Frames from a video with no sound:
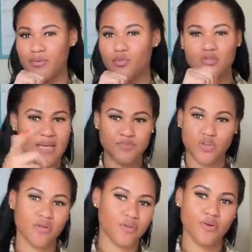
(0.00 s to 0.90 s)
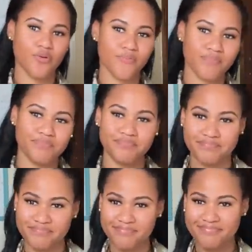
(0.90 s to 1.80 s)
most times you don't even know.
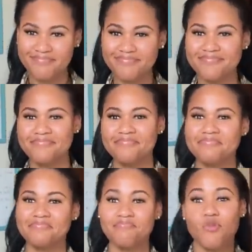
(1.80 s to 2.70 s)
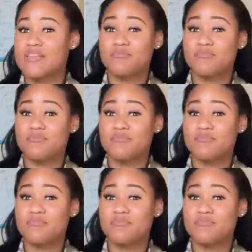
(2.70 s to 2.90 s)
The